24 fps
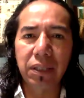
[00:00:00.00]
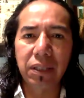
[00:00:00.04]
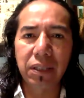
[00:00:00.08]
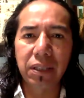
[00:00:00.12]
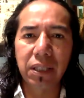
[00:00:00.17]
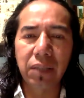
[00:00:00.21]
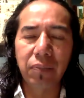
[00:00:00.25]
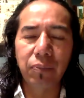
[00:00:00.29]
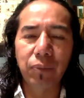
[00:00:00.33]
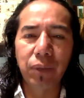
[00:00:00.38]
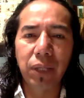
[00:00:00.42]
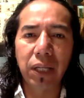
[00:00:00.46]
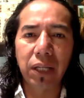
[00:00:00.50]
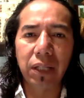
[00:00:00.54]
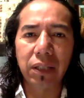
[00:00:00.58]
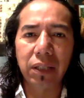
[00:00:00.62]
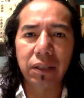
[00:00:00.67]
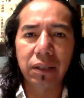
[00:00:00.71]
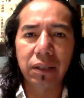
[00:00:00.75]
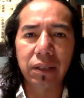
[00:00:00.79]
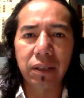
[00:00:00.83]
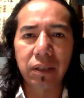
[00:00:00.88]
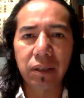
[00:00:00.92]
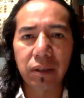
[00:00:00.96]
system
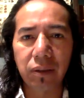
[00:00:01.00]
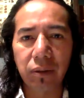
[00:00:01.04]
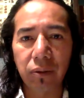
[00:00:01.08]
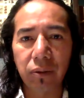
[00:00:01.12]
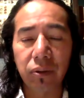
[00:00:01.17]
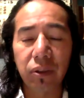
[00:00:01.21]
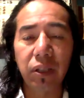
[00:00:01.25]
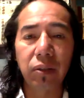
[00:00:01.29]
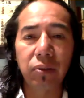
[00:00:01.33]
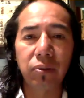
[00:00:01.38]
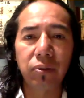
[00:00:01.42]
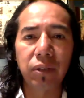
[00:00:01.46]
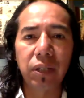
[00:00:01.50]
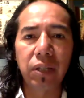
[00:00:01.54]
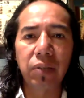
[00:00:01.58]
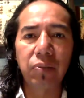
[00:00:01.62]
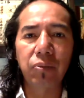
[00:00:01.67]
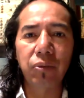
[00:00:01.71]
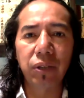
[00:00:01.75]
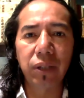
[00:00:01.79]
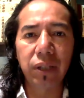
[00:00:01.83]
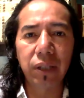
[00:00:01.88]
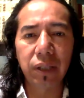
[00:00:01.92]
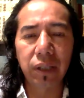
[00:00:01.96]
that until today
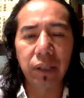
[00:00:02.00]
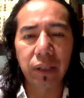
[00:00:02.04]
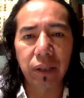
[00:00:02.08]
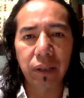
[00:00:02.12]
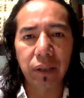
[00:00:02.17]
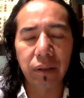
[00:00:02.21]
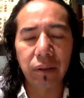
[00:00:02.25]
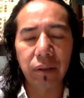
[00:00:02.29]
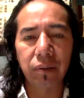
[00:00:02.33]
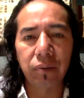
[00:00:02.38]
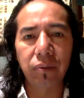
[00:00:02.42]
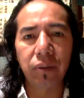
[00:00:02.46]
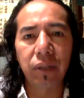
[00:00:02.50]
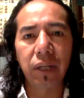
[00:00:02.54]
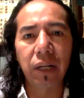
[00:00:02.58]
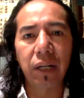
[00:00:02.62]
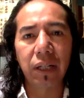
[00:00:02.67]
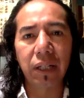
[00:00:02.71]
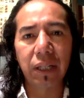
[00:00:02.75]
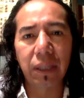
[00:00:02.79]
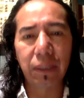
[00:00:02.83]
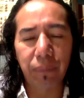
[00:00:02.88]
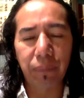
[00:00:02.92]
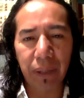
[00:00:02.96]
we, we are
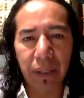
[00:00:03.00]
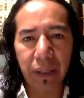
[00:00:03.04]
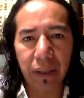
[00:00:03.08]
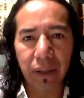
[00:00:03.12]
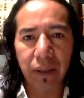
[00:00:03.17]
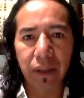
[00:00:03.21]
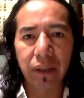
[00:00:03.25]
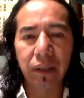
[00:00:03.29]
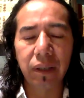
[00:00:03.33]
keeping